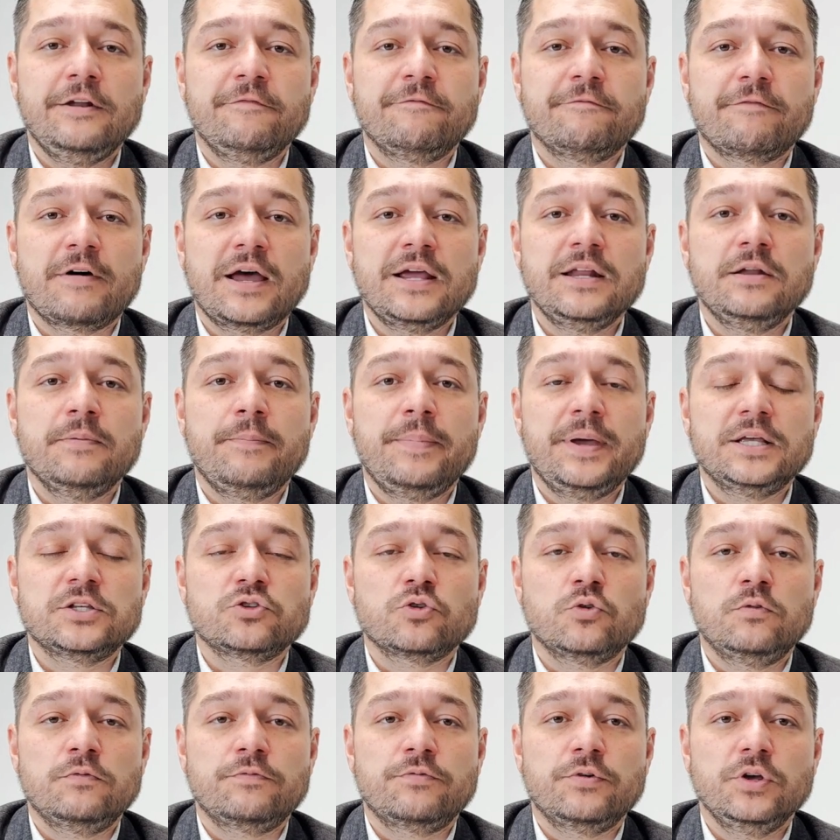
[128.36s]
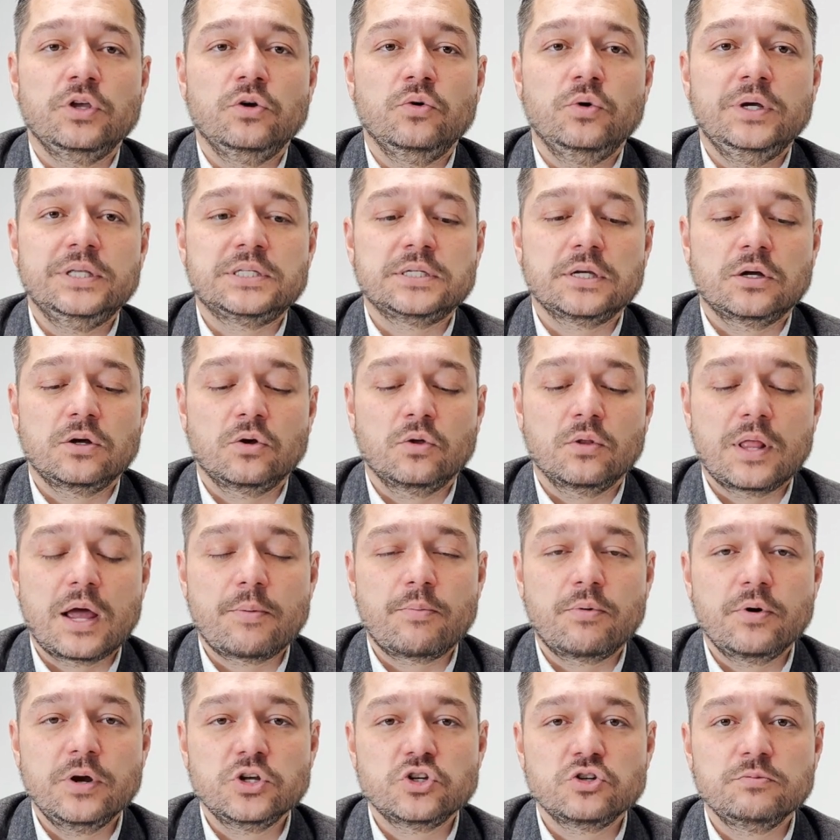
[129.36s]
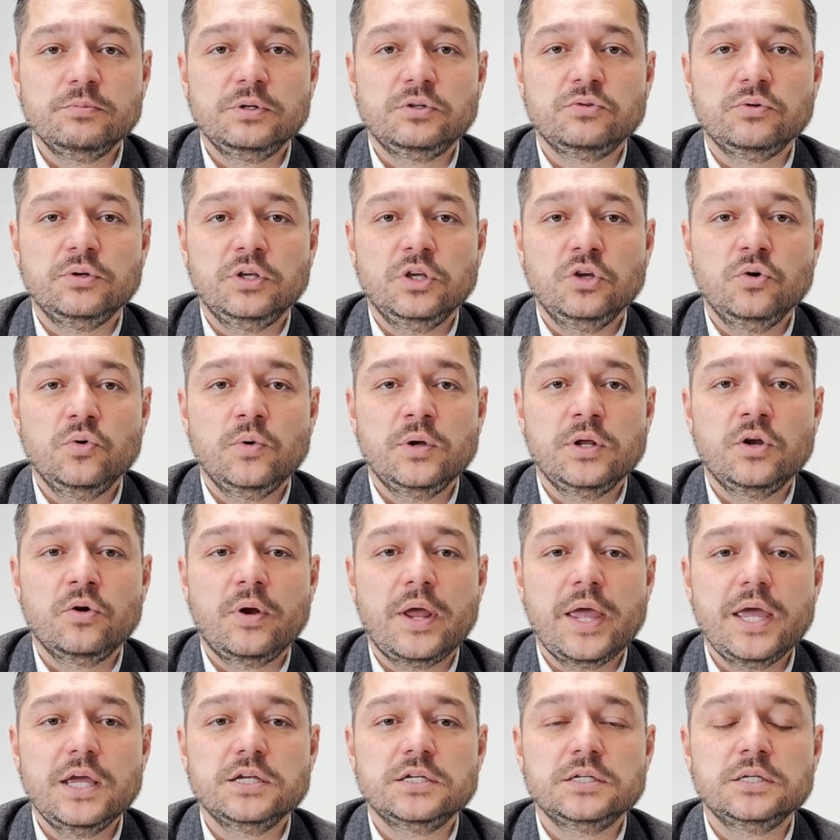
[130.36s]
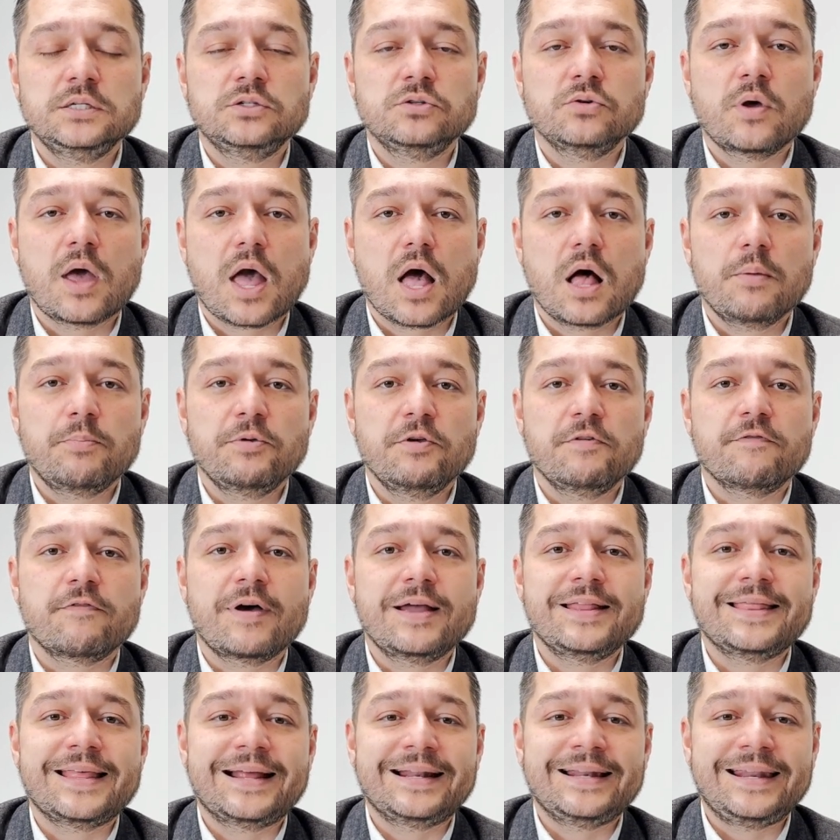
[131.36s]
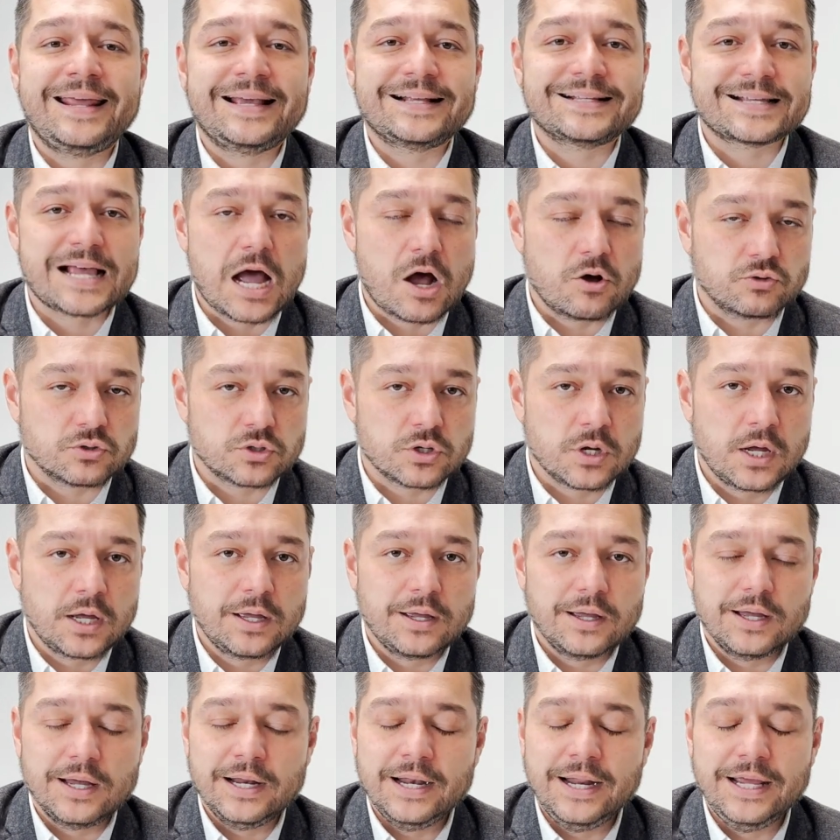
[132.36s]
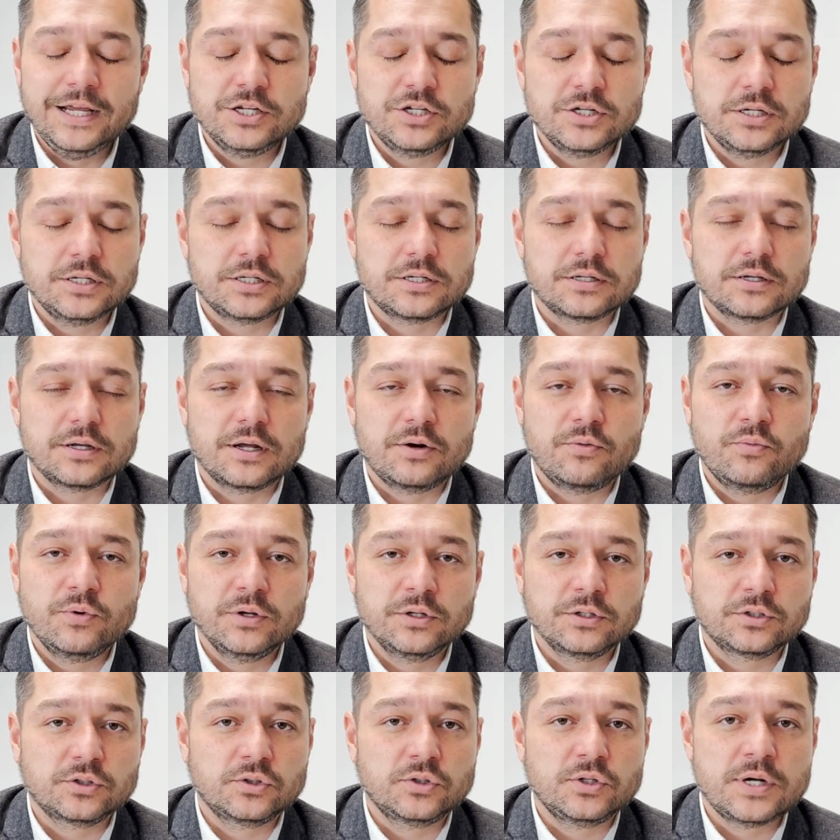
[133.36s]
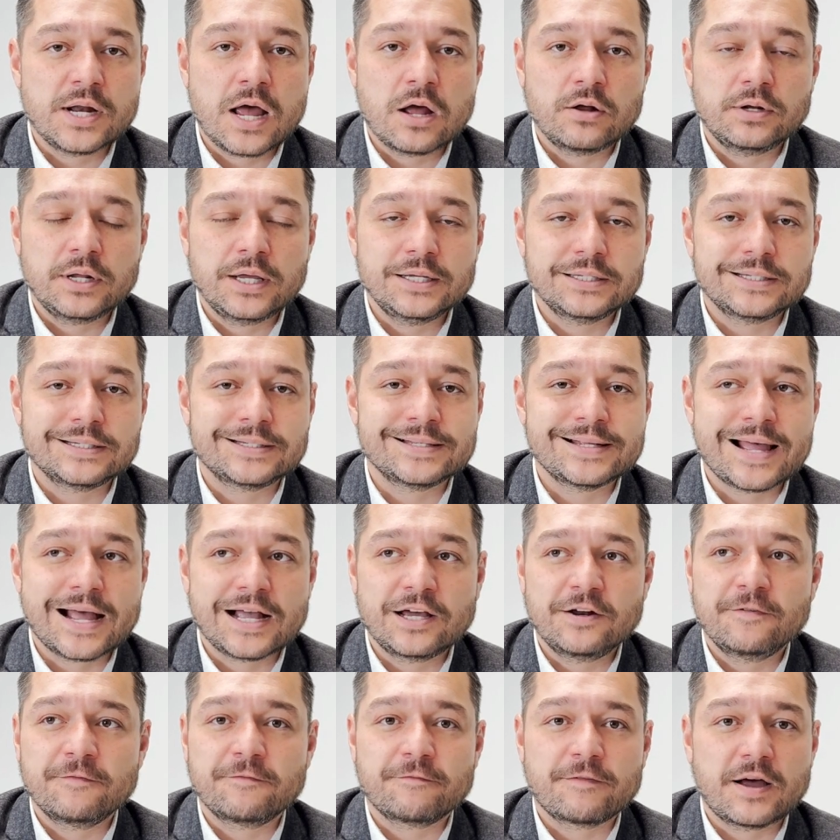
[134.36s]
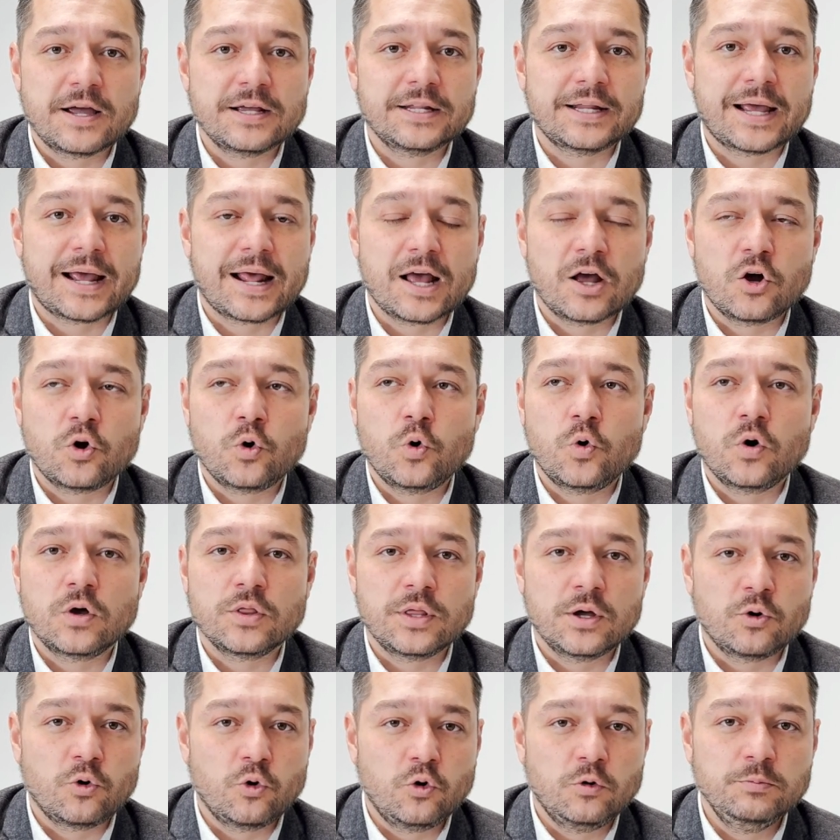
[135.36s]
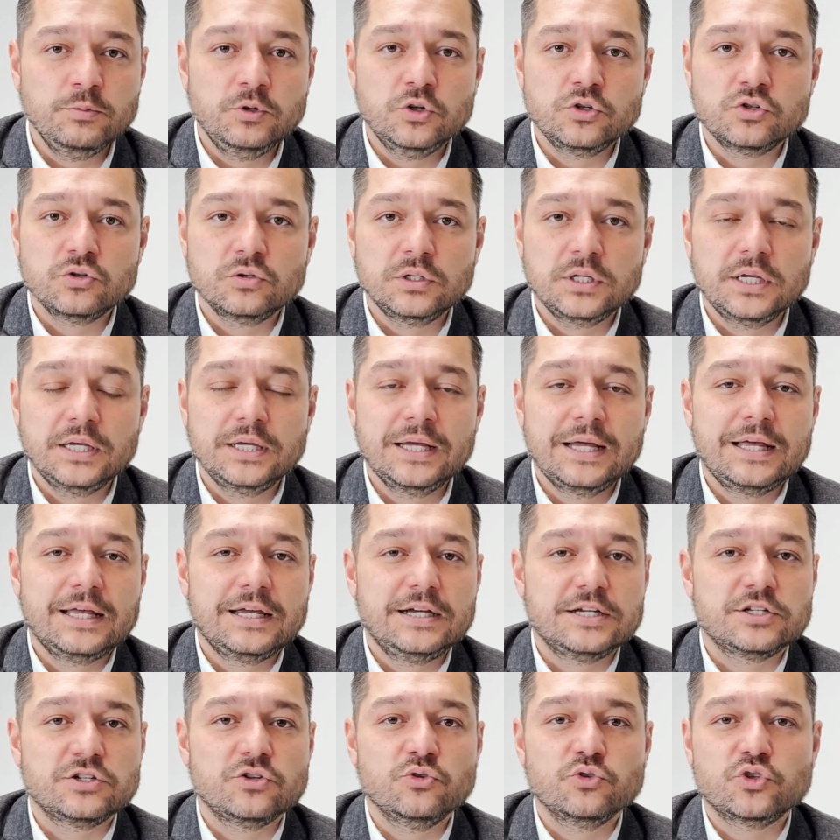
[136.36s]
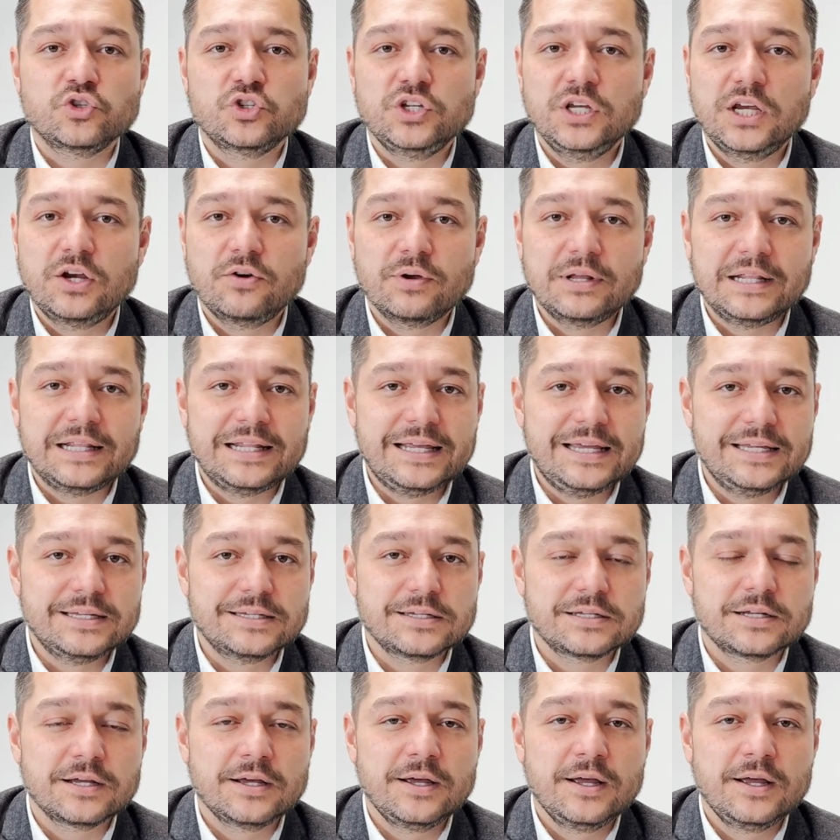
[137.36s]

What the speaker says: find the best home for you. It's a collaboration between you and your agent to help you find that next house. An agent, a realtor nowadays is not going to find the home usually. There's no secret list.